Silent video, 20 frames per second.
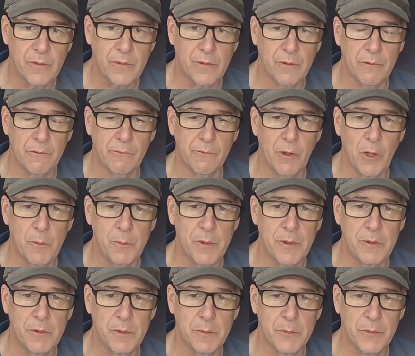your
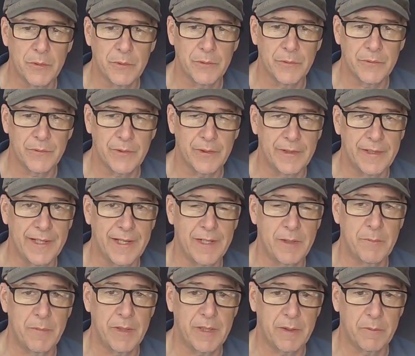Roman numerals, on how
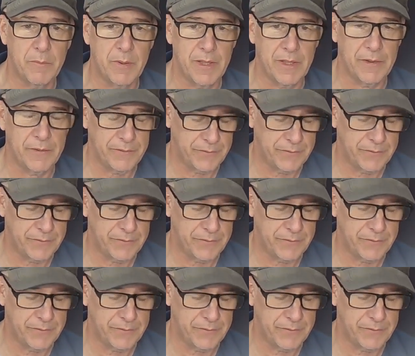to make a balance